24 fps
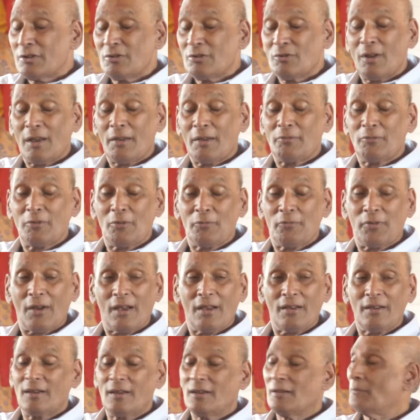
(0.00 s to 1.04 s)
what you have to
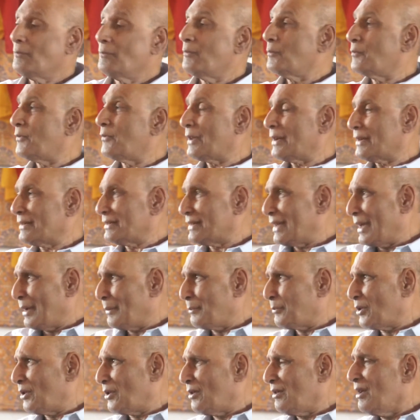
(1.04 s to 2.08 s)
find. For
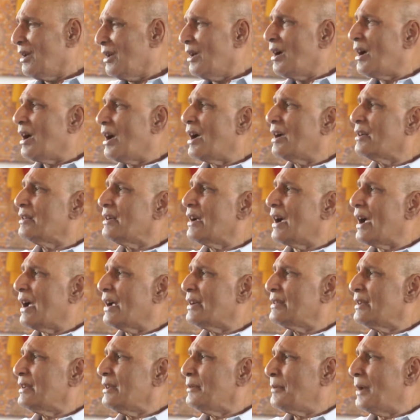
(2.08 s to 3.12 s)
example,
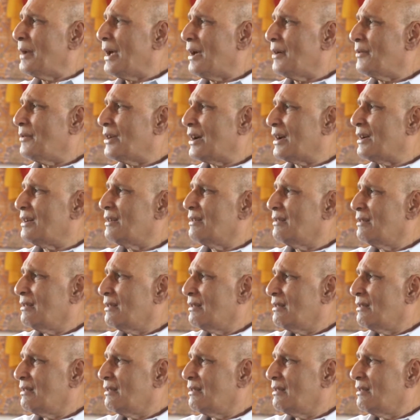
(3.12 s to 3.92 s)
Angangi Bhava.